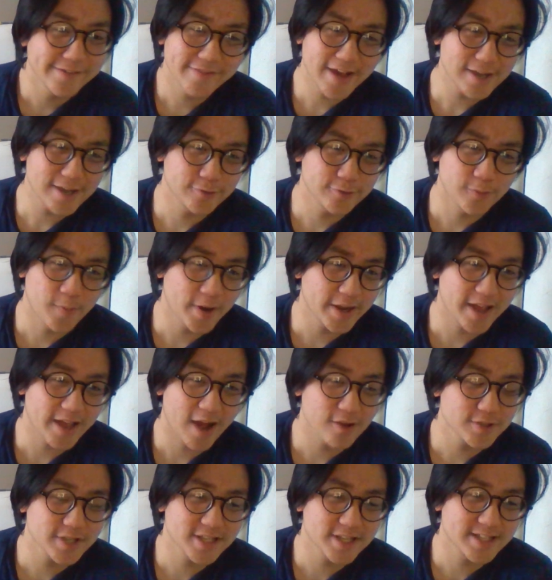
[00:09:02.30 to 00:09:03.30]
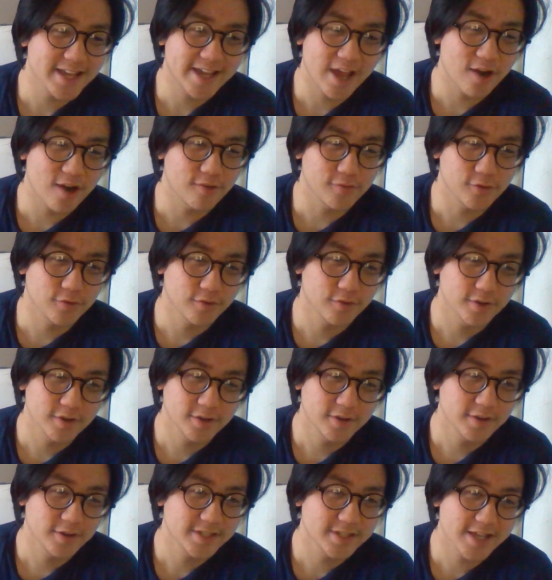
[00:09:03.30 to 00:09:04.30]
he has no money, how is he gonna take care of you?
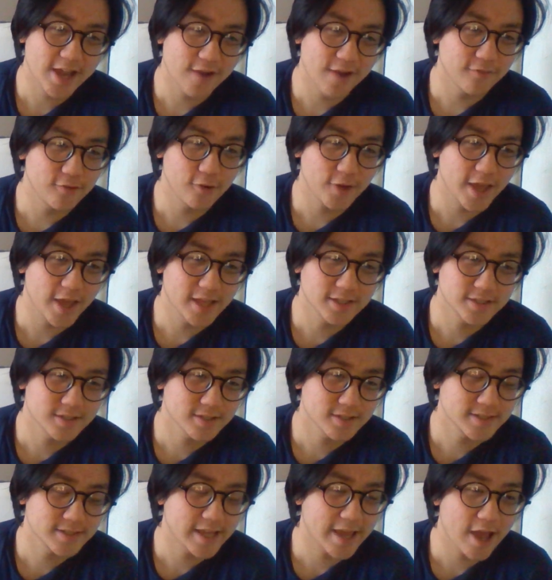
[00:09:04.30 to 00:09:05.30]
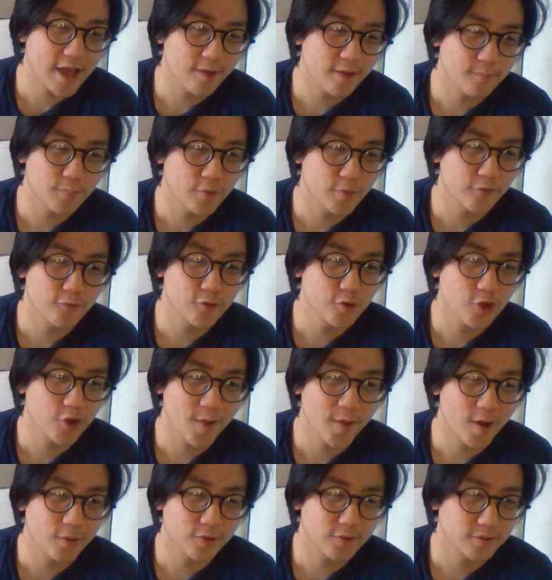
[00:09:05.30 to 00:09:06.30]
Take care of your kids, put food in your
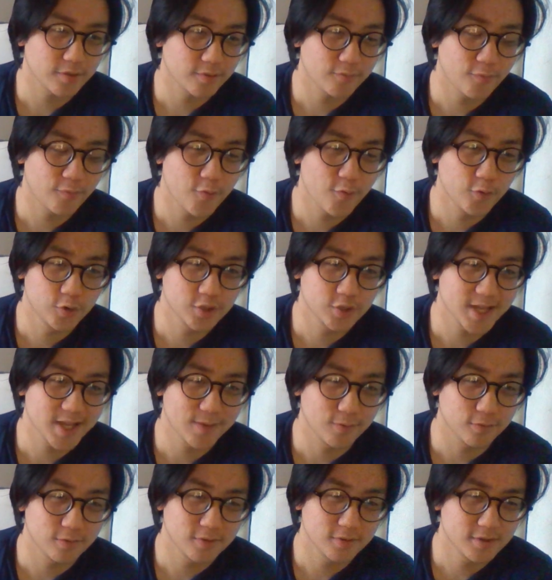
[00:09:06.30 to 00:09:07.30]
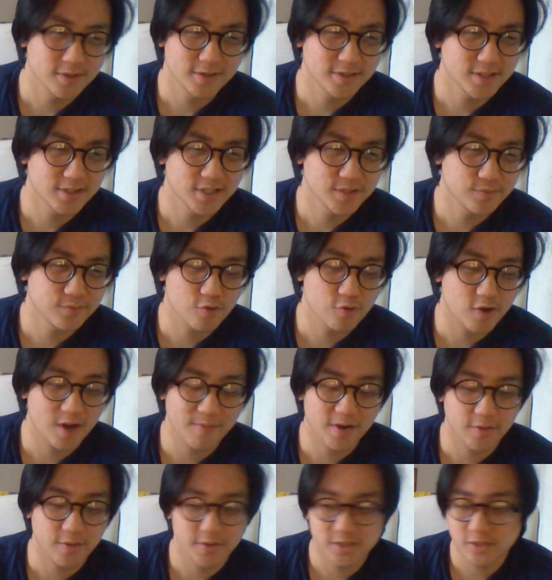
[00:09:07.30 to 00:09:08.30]
mouth. For food on the table, bull
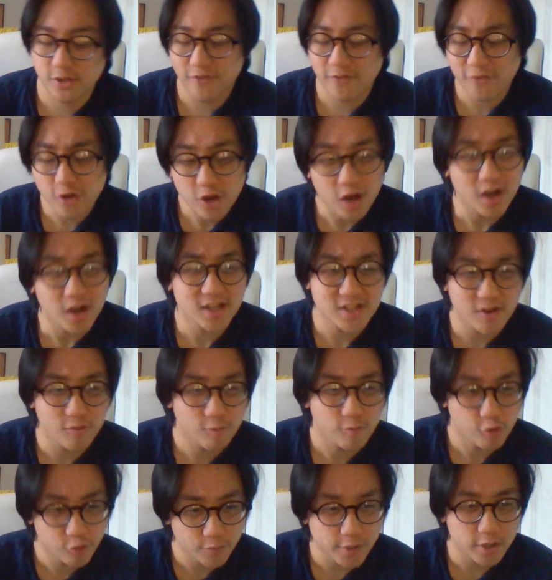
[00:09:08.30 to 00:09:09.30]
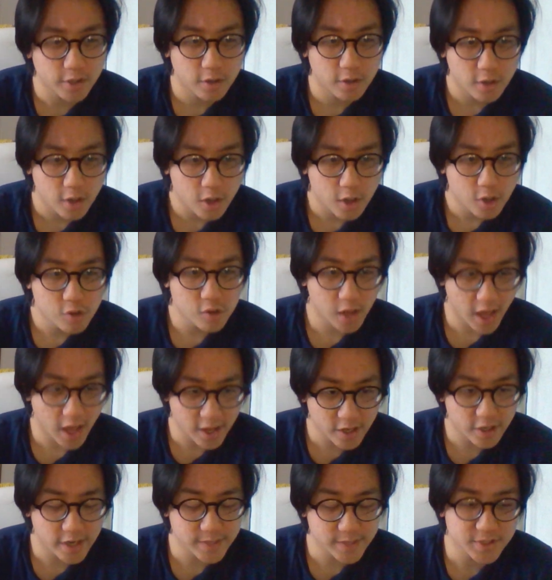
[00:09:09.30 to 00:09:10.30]
crap. Anyways, if you're young and self-improvement,
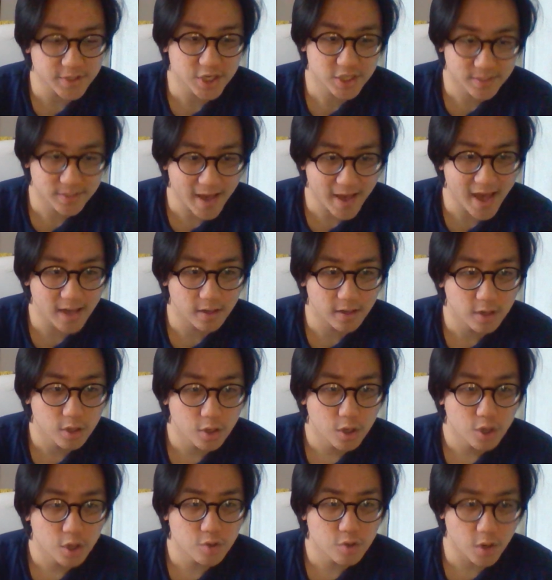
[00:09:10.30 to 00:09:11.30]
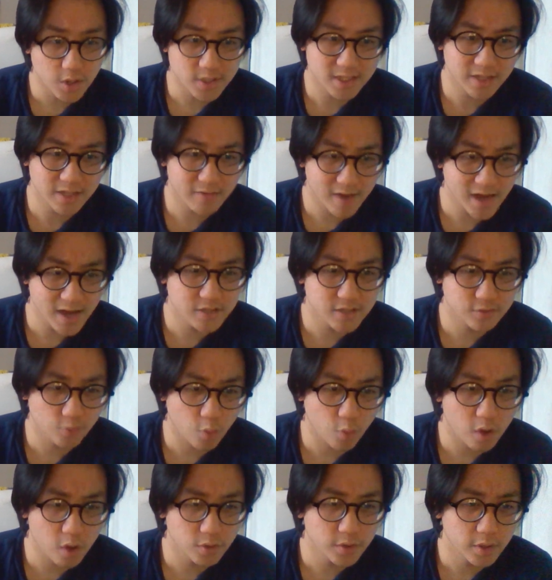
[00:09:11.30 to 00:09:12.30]
and especially as a man, you understand the realities of the
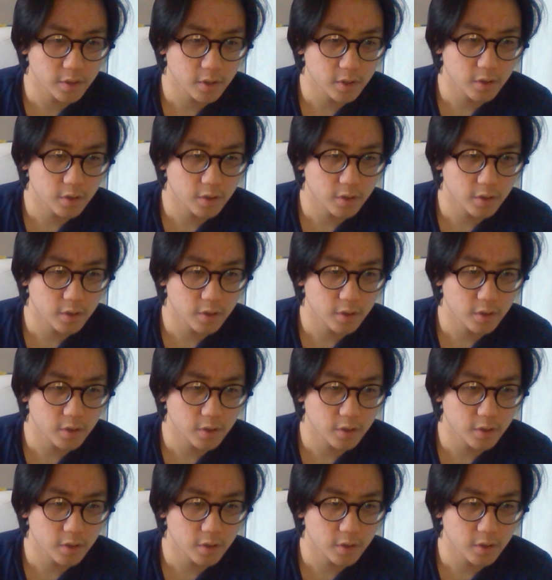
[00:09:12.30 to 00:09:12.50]
world,